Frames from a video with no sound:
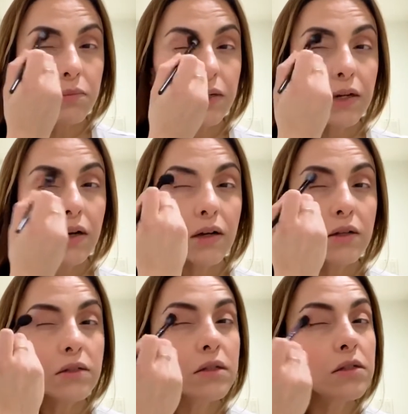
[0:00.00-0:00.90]
because
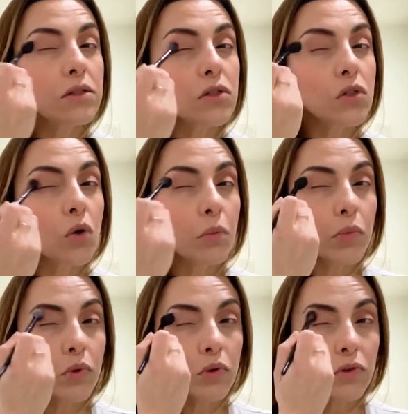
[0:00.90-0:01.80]
this is so
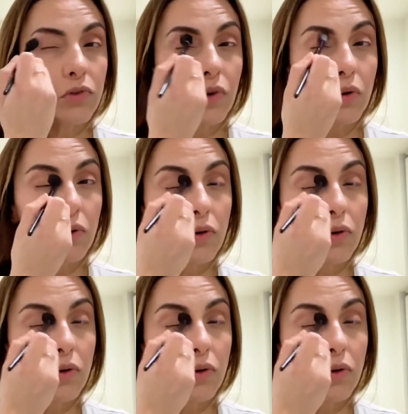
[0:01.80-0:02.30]
beautiful.